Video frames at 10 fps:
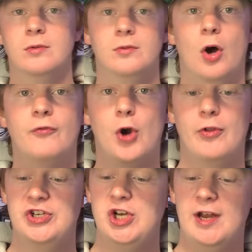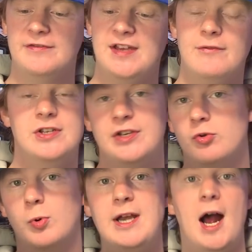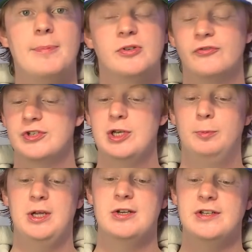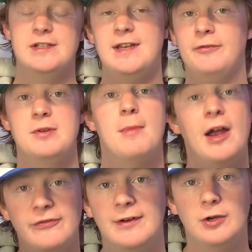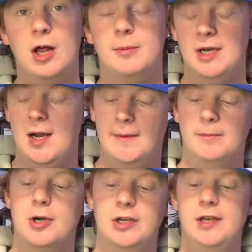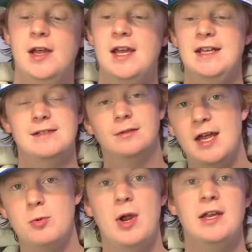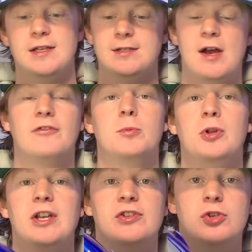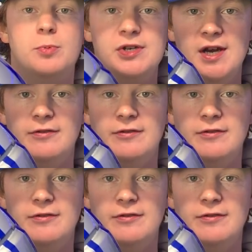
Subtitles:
Overall, the Schutt F7 is a great option for skill players. It's definitely my favorite helmet on the market. It's lightweight, it's comfortable, and it's super safe.